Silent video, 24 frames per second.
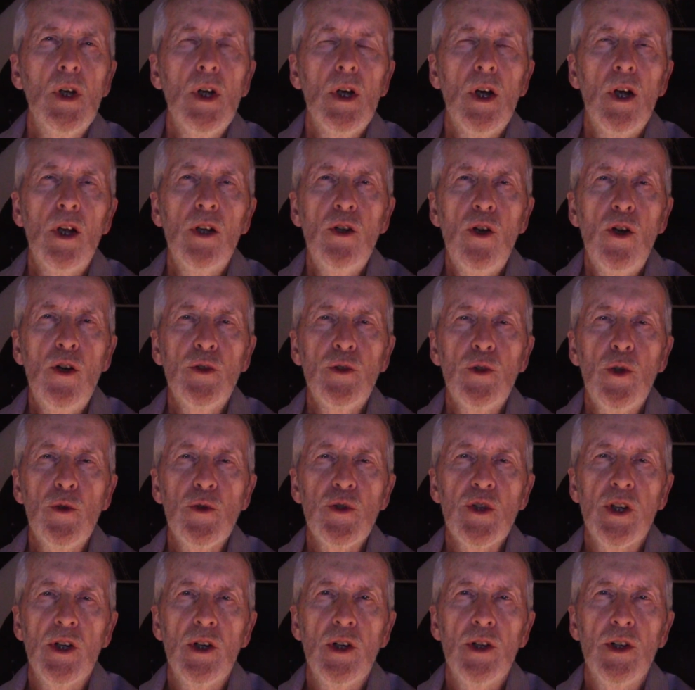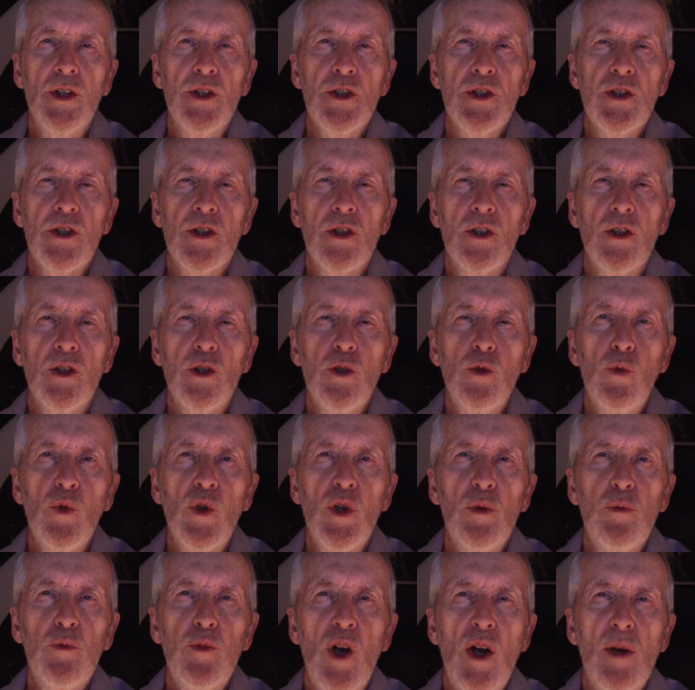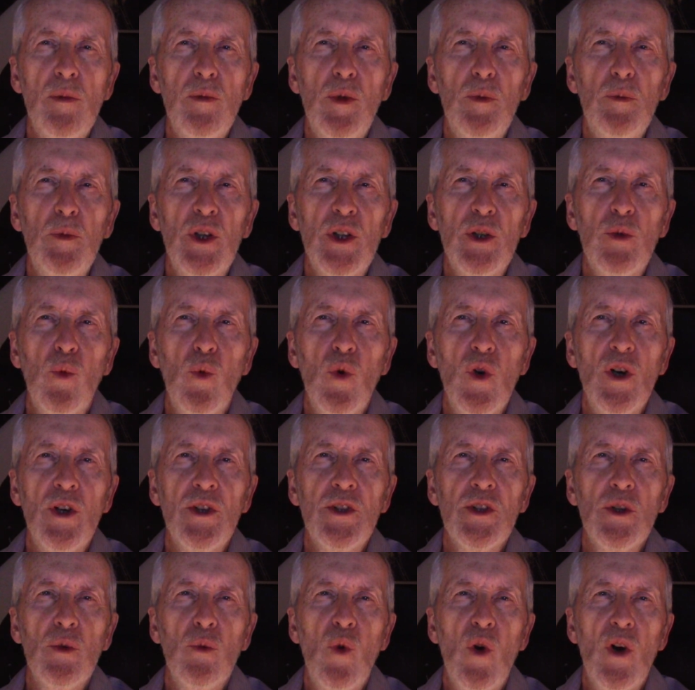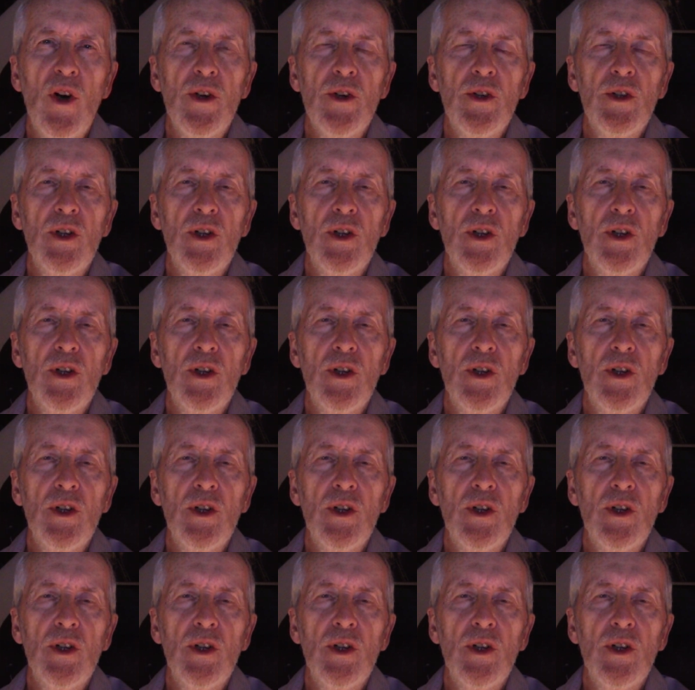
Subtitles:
Along those lines, you will probably want a water